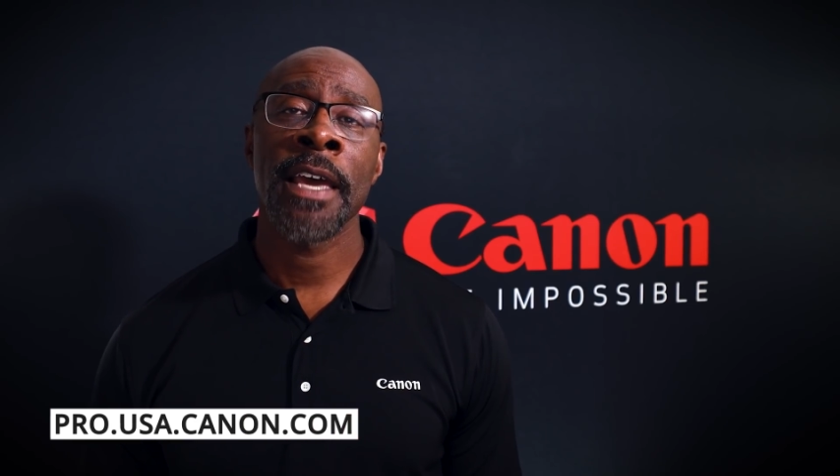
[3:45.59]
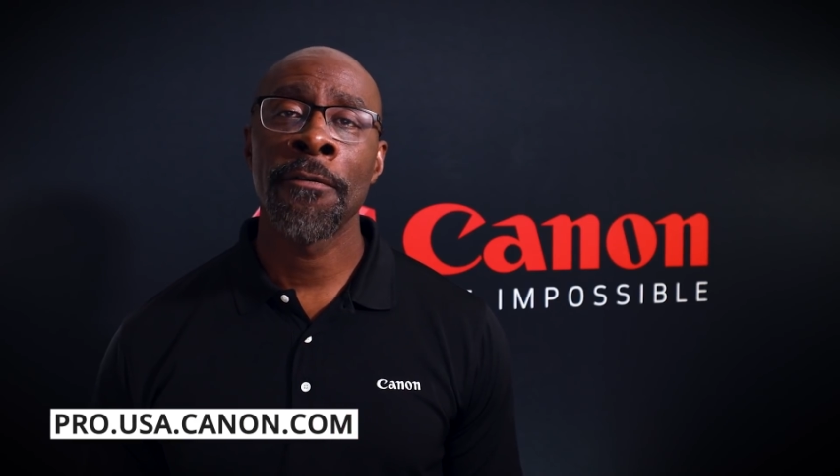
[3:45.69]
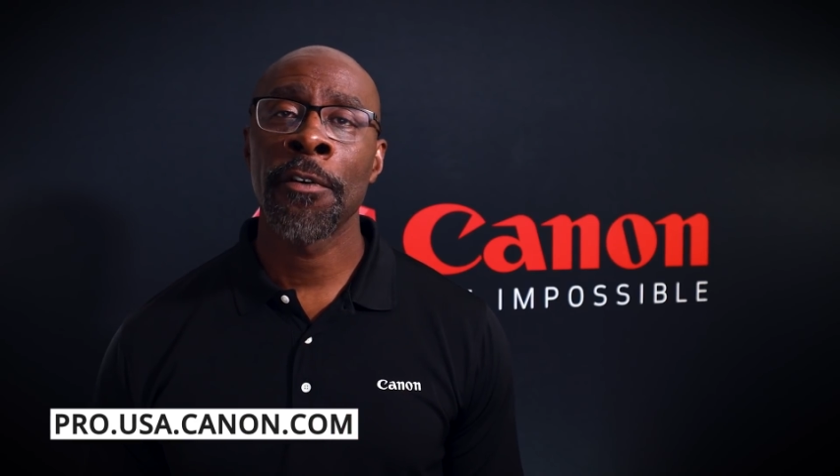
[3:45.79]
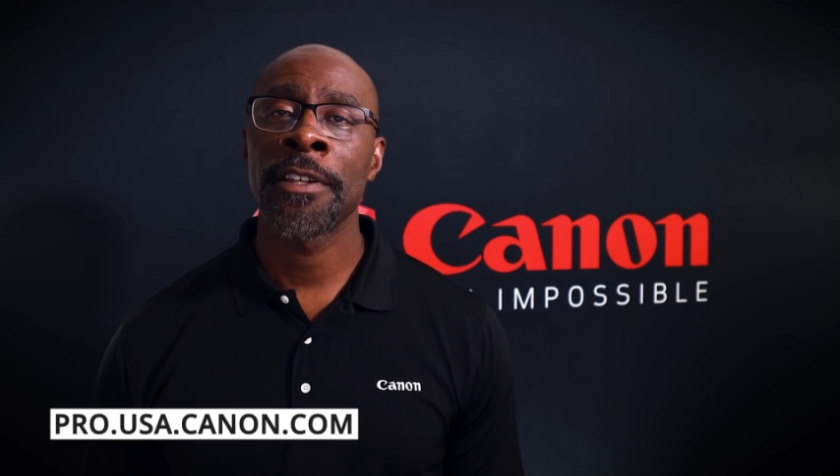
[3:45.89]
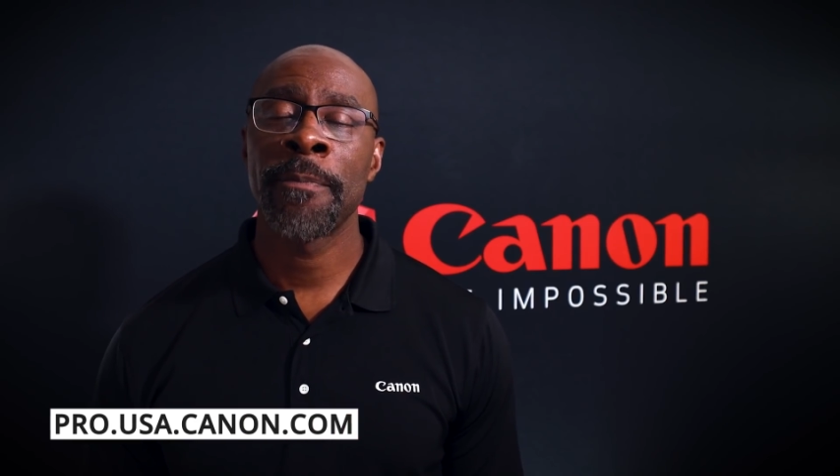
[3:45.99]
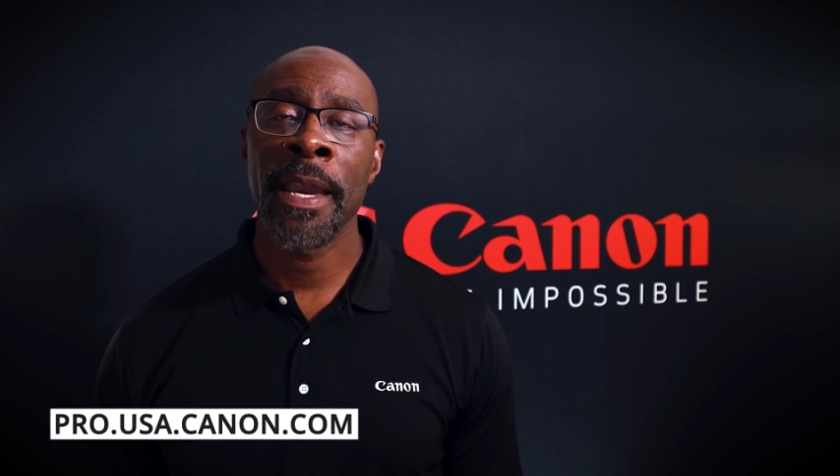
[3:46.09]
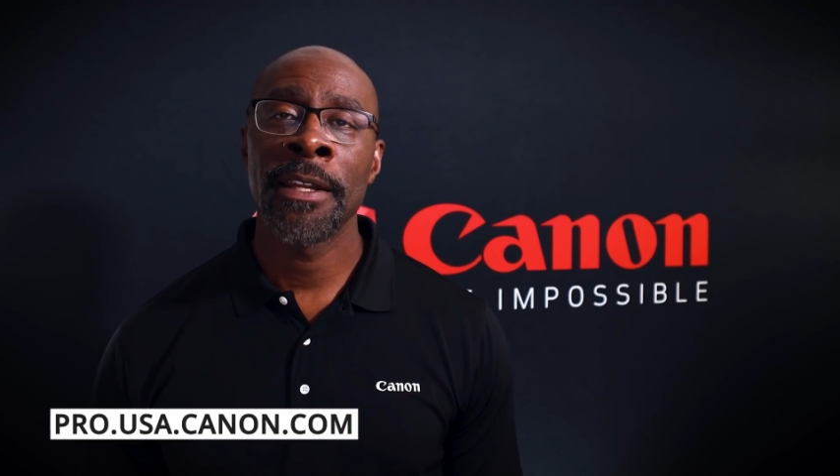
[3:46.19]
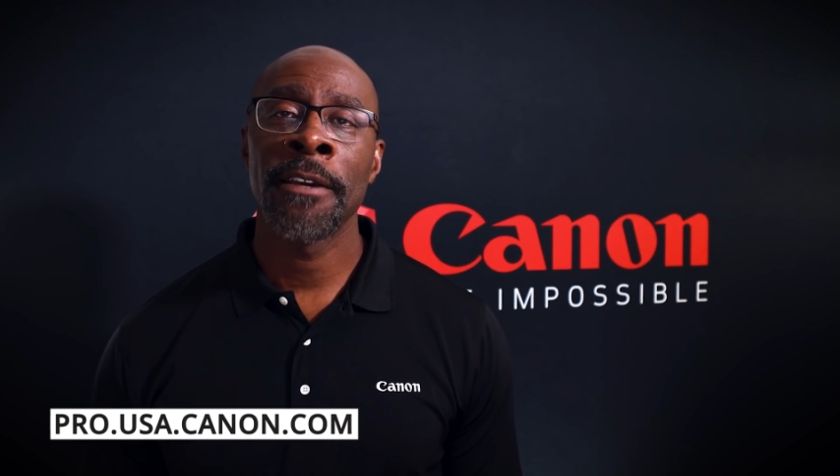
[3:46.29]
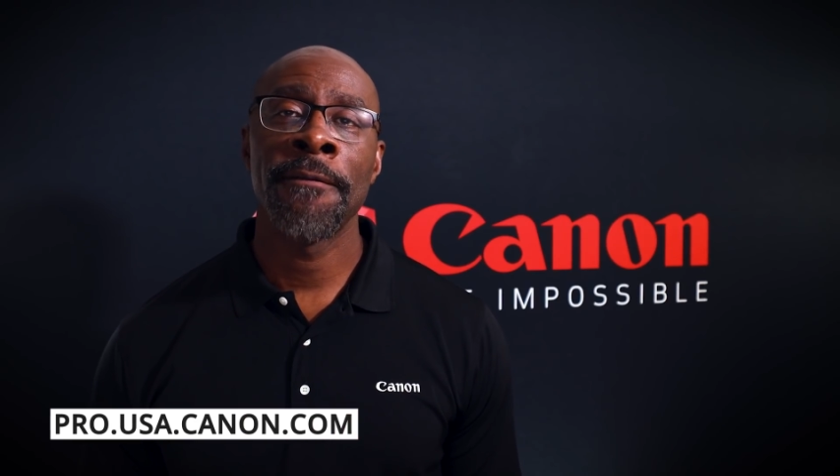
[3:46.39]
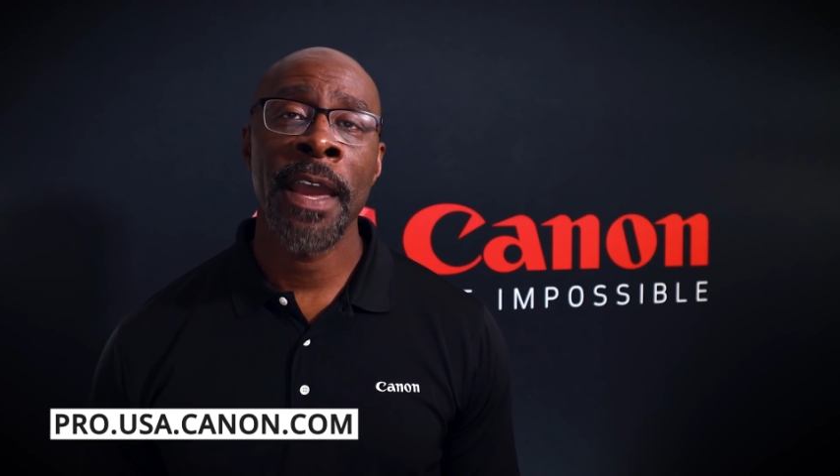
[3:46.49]

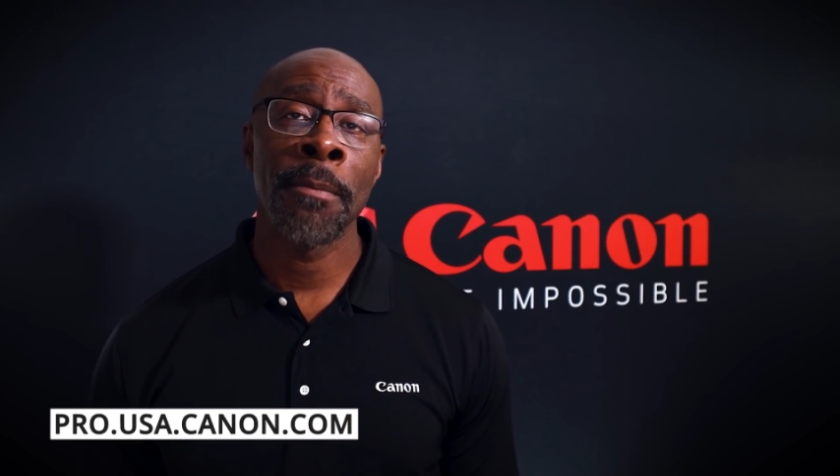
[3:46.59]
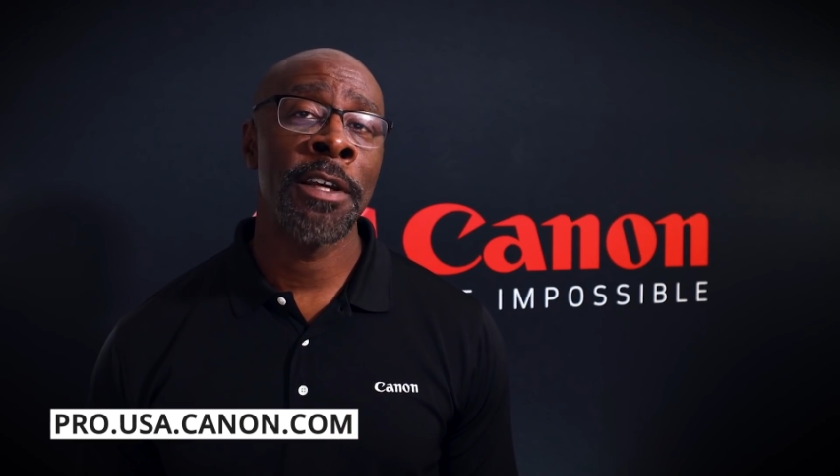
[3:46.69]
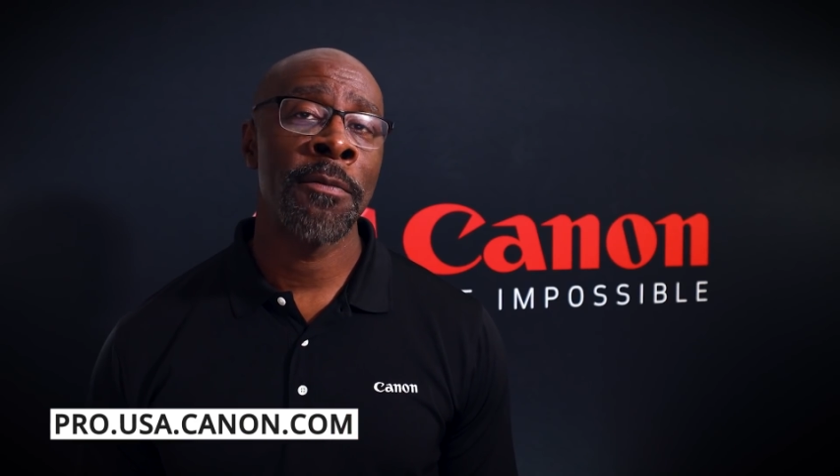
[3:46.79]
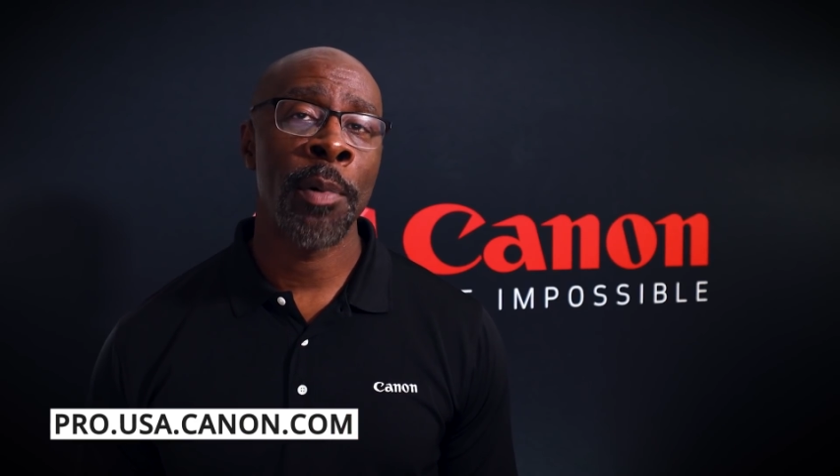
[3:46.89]
ever-expanding family of